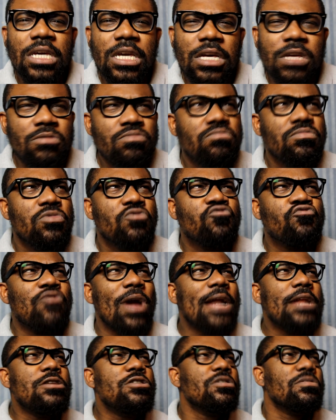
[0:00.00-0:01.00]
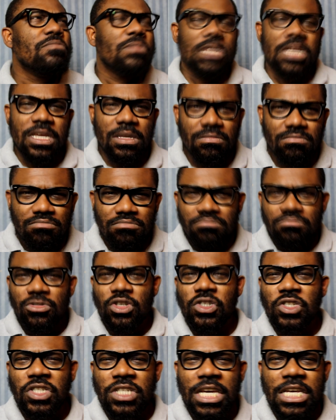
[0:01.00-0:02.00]
he randomly
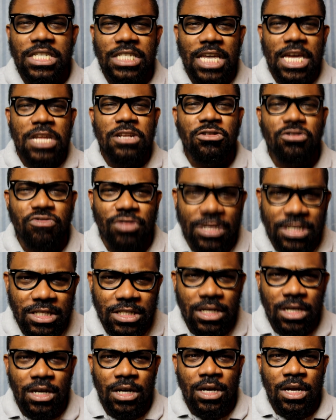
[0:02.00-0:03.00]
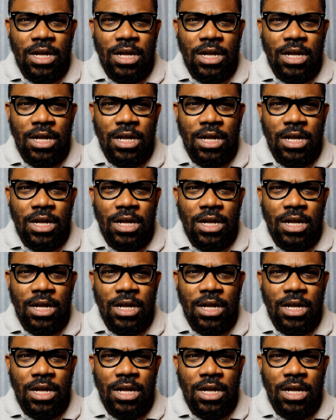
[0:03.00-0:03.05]
just takes interest